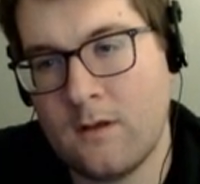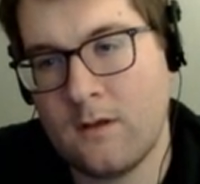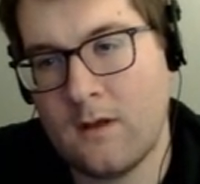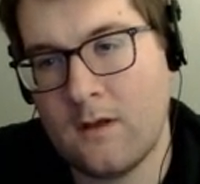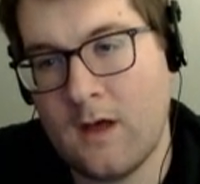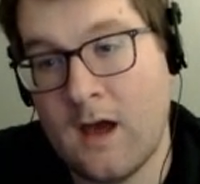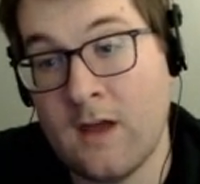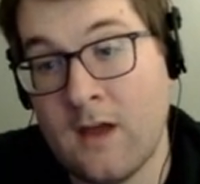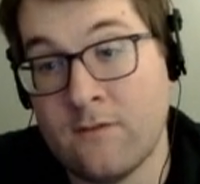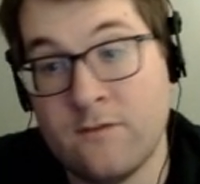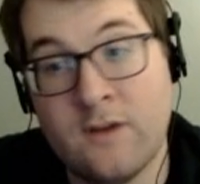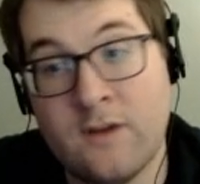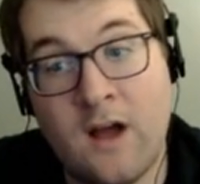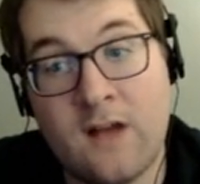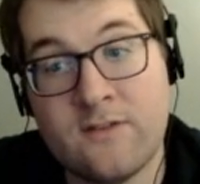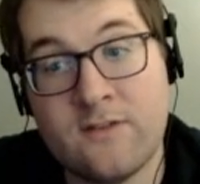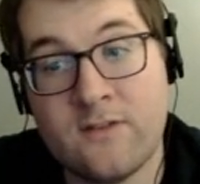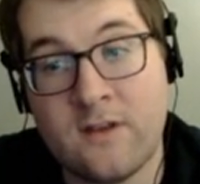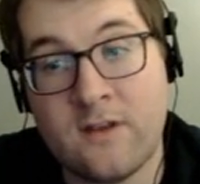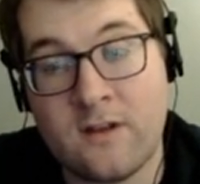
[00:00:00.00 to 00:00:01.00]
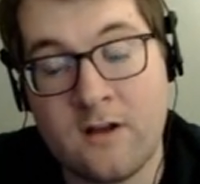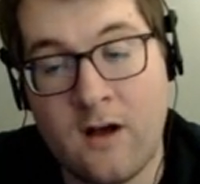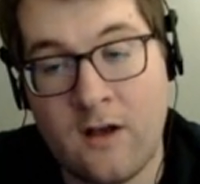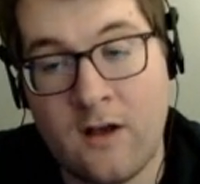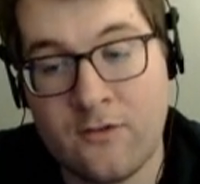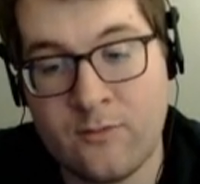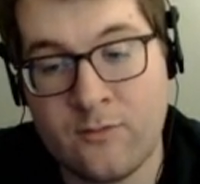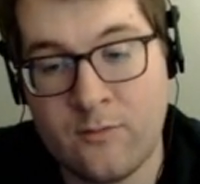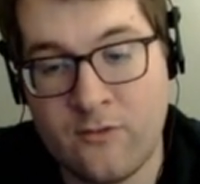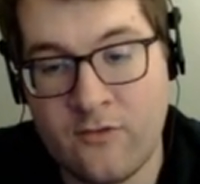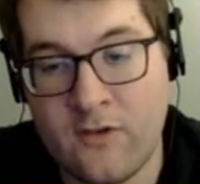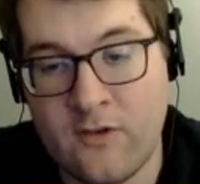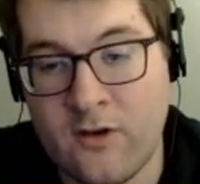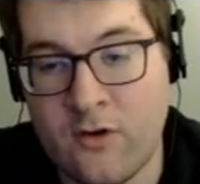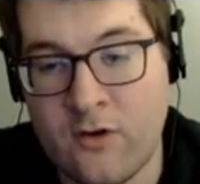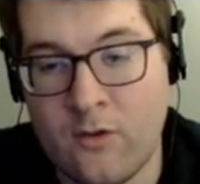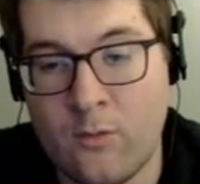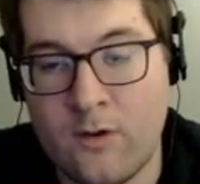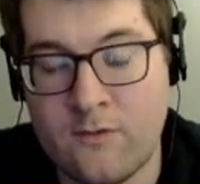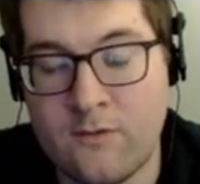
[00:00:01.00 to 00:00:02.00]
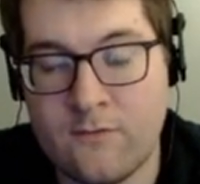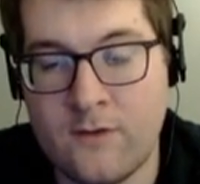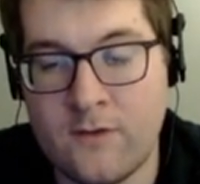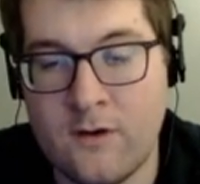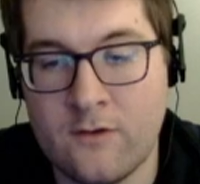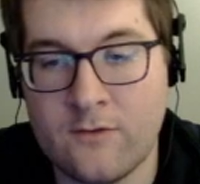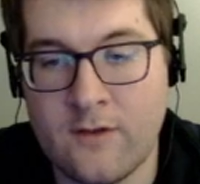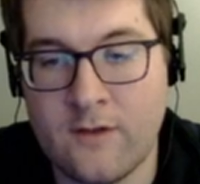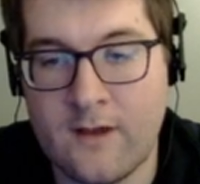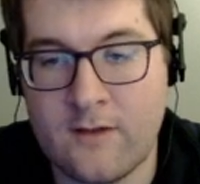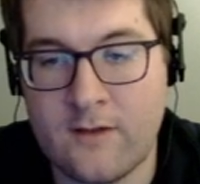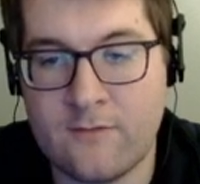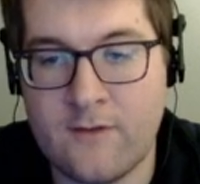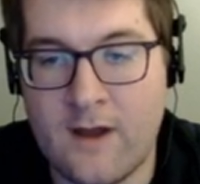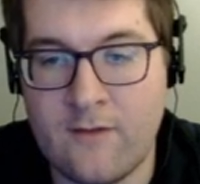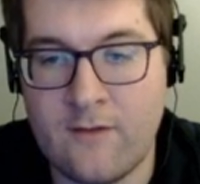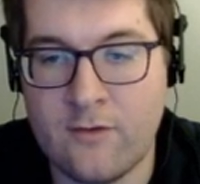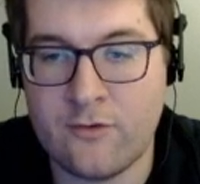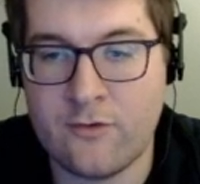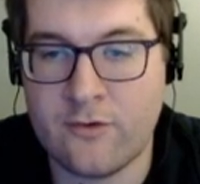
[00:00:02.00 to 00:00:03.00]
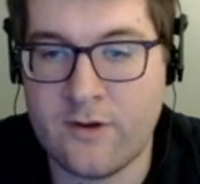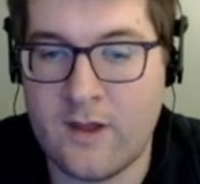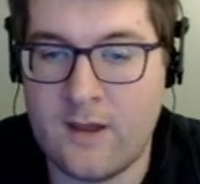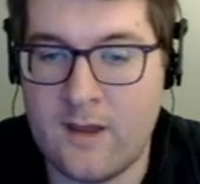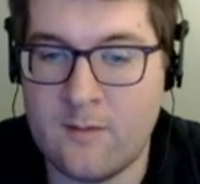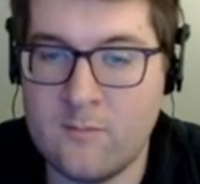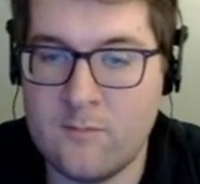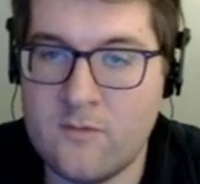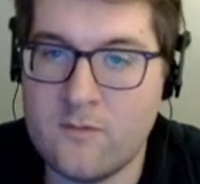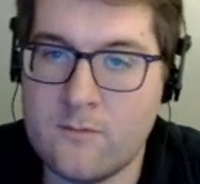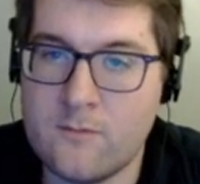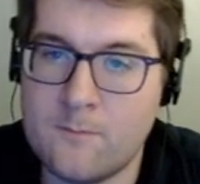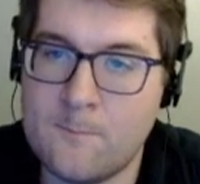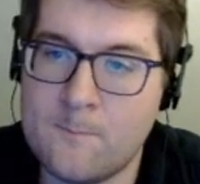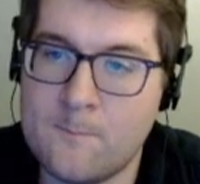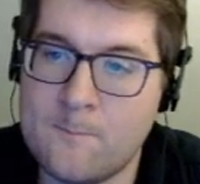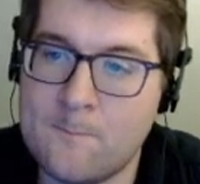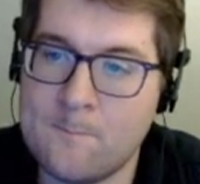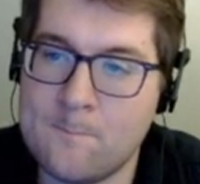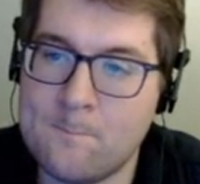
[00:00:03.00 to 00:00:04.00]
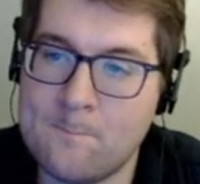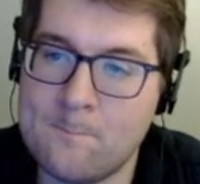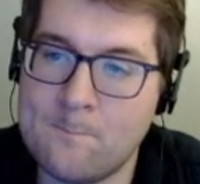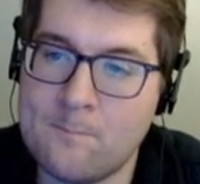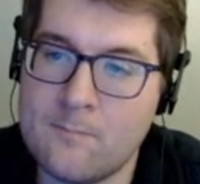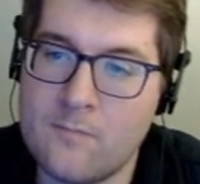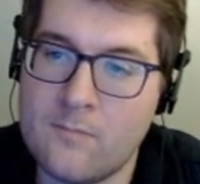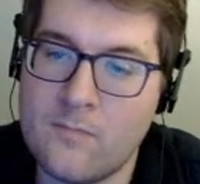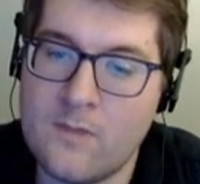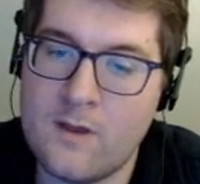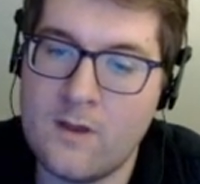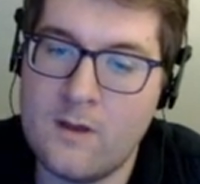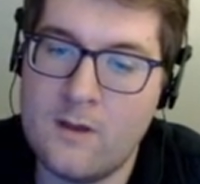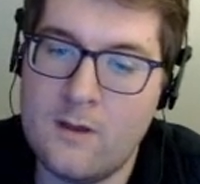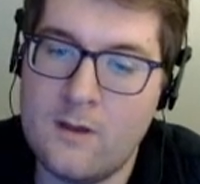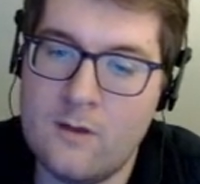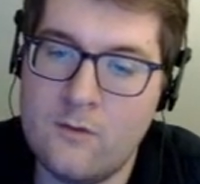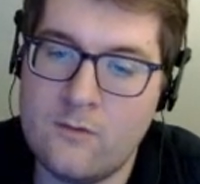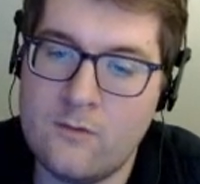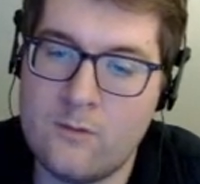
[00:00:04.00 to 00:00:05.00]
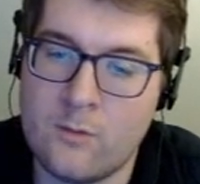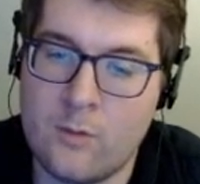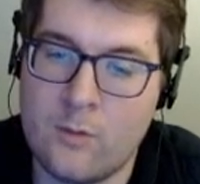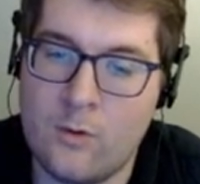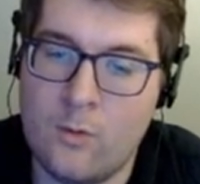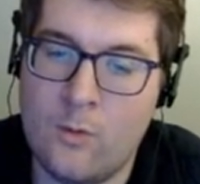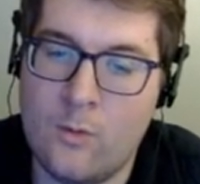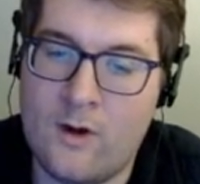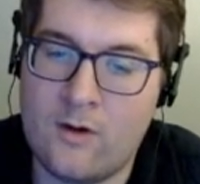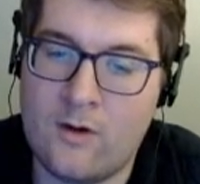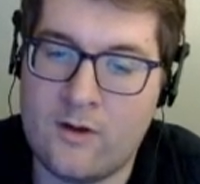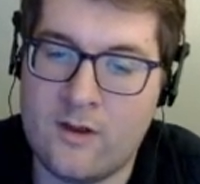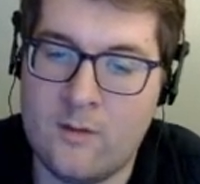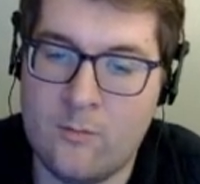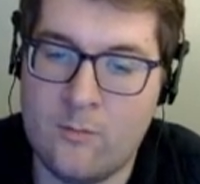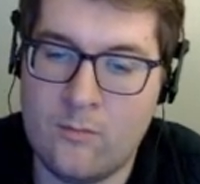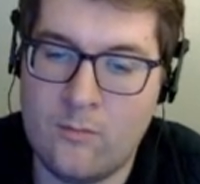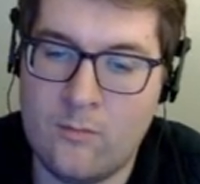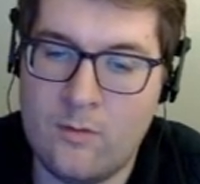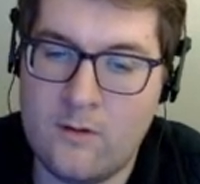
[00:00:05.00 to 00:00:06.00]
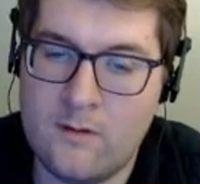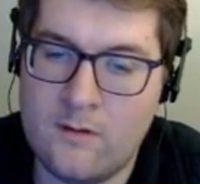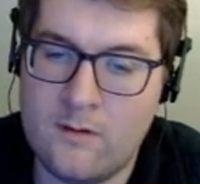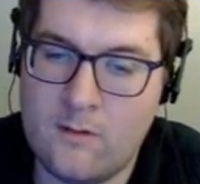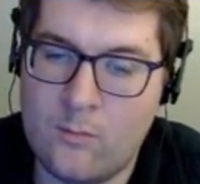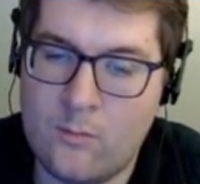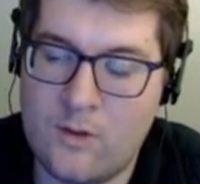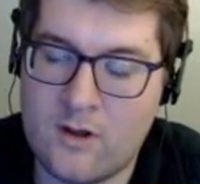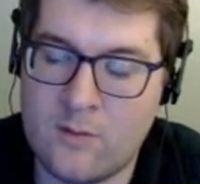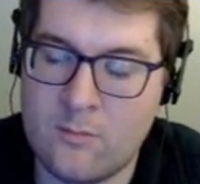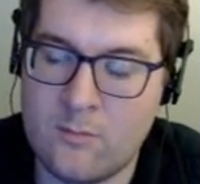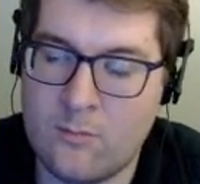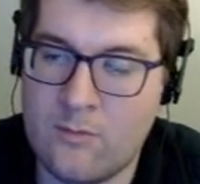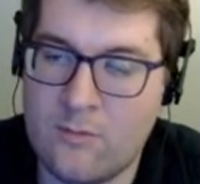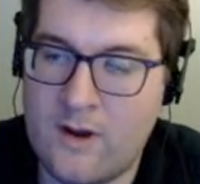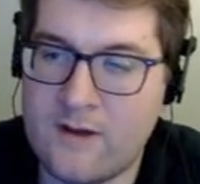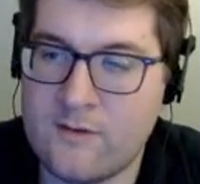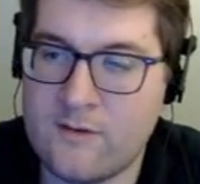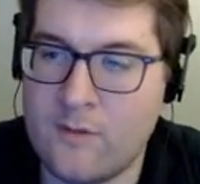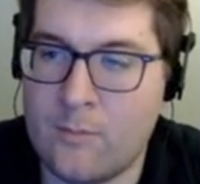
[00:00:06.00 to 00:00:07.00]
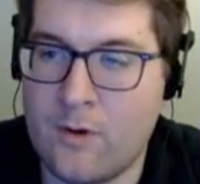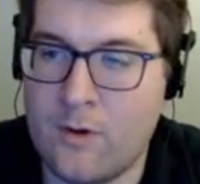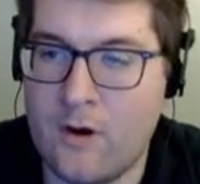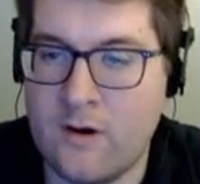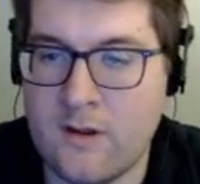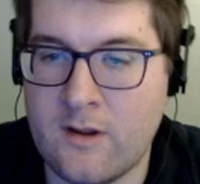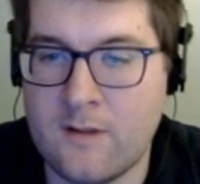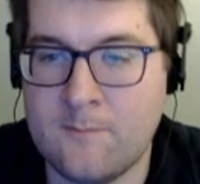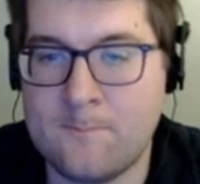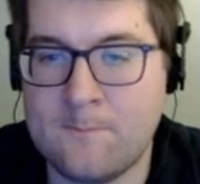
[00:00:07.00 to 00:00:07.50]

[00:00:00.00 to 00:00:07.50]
I have not seen Costume Singer in what it feels like 500 games. So we will welcome him right to the party.